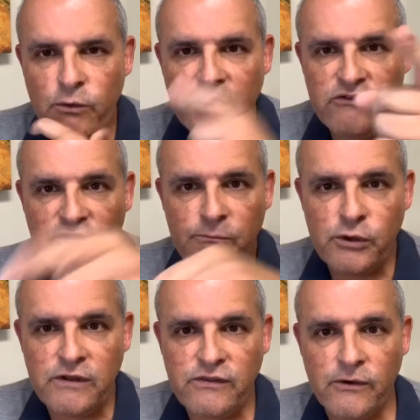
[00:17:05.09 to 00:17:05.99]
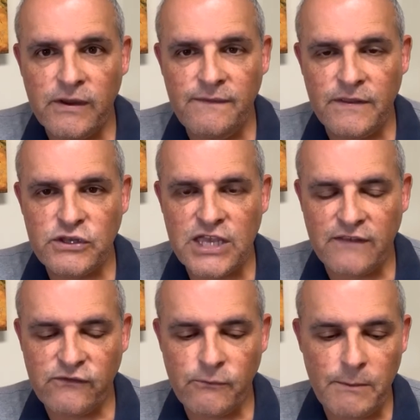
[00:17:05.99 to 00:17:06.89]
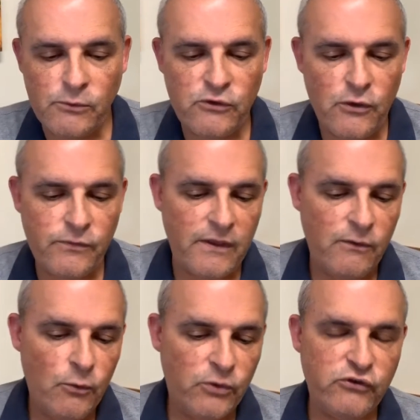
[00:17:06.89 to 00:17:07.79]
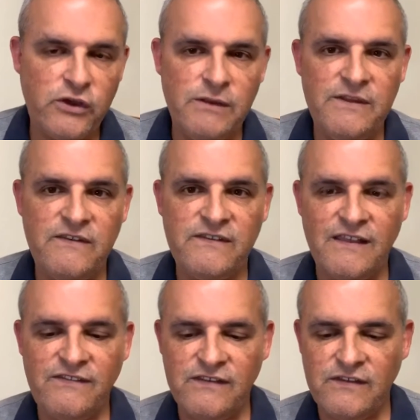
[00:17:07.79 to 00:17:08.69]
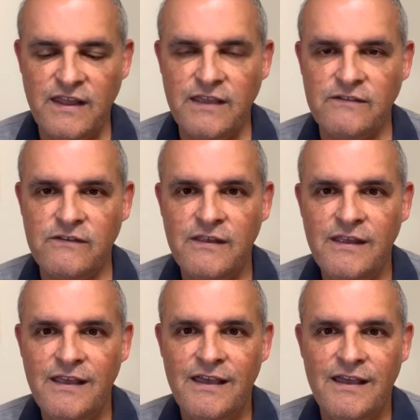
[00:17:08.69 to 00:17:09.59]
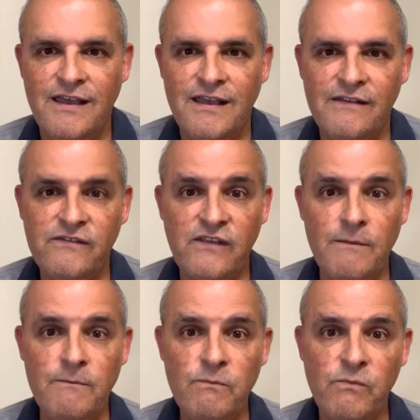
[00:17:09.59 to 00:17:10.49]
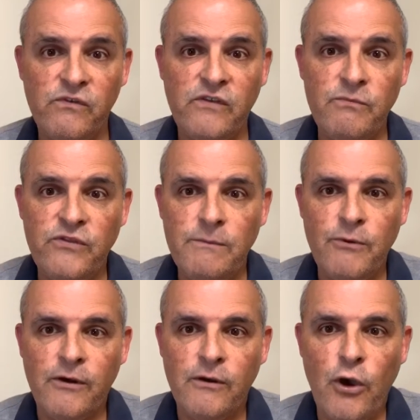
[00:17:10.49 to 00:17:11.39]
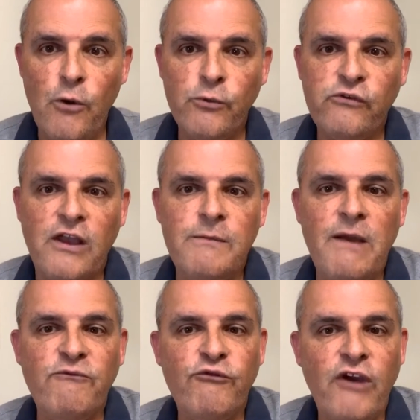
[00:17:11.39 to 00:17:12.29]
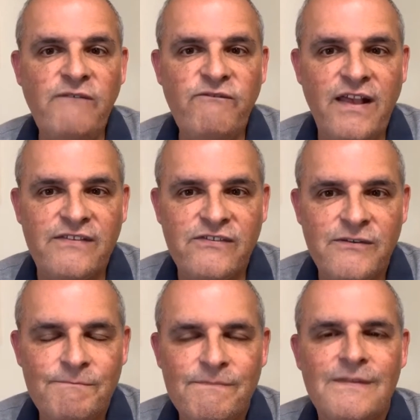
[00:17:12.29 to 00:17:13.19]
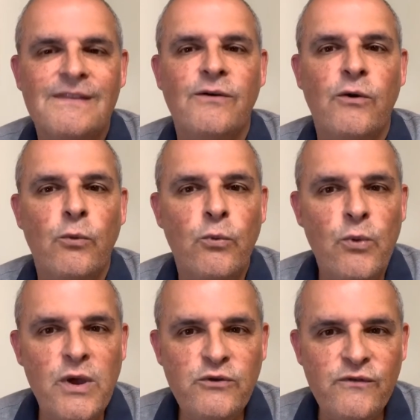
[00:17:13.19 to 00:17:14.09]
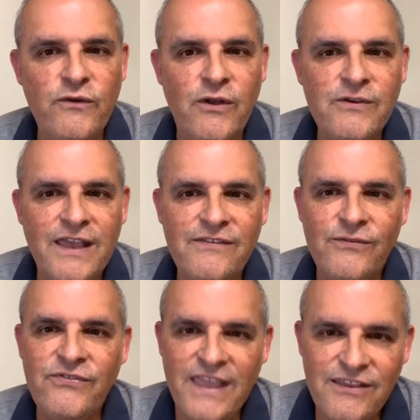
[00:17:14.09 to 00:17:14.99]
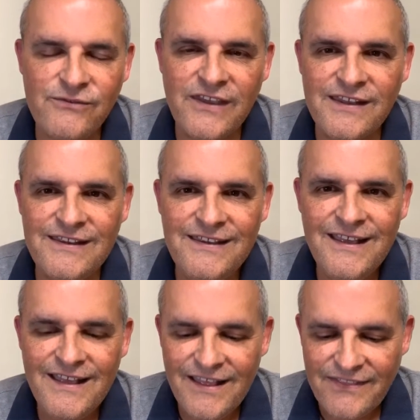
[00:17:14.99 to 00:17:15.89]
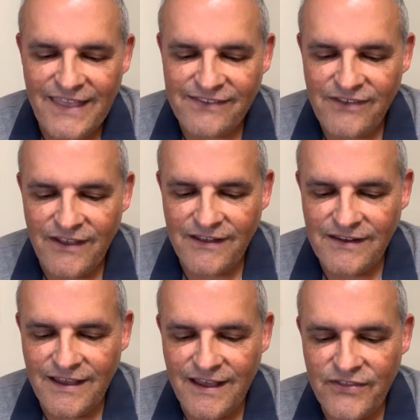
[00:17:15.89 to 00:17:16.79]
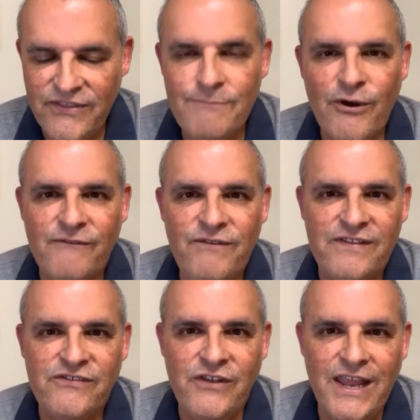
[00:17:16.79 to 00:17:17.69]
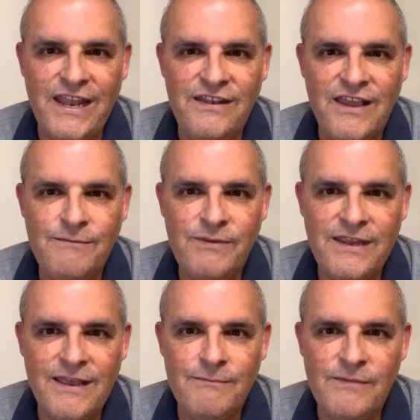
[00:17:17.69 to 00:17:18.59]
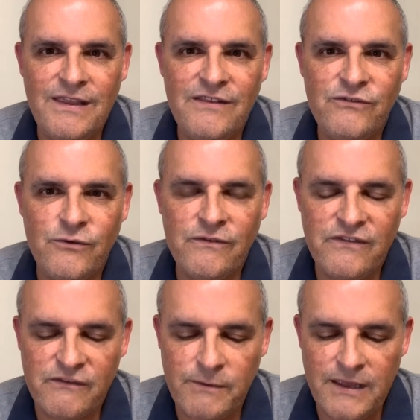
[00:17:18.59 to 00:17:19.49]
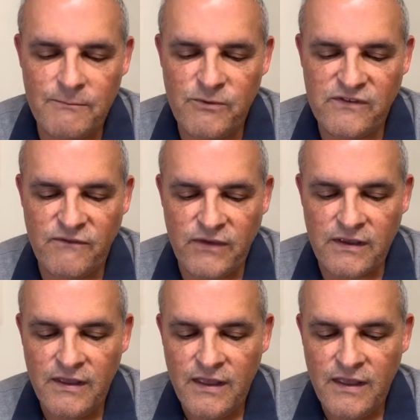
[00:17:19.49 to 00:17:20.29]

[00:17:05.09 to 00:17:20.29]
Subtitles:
Go ahead and just put it there in the chat so people know that what you're going to be discussing tonight. Some theme park. Oh, we're talking about Fright Fest. Wonderful. Okay, so thank you, Danny. That's on Theme Park Fix tonight at 9 p.m. Eastern, 6 p.m. Pacific.